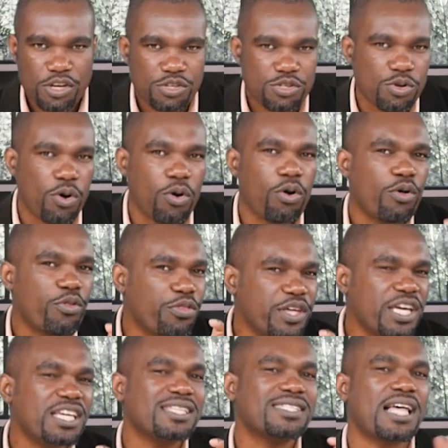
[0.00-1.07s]
So
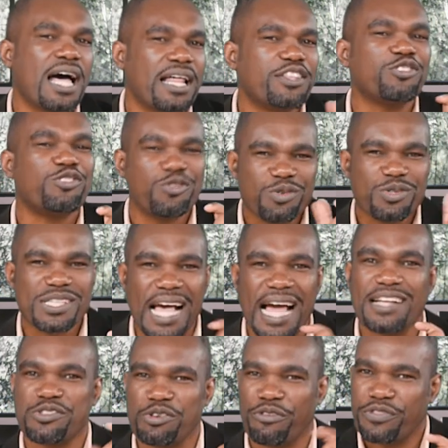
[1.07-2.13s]
these are the two
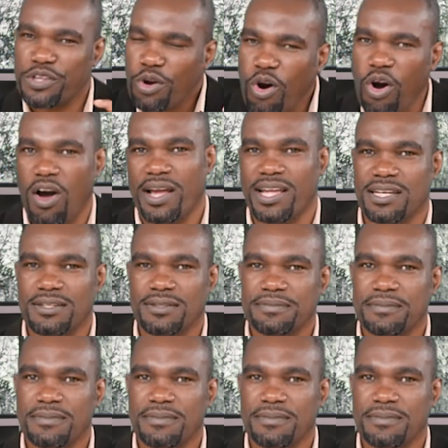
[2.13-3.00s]
sides of the coin.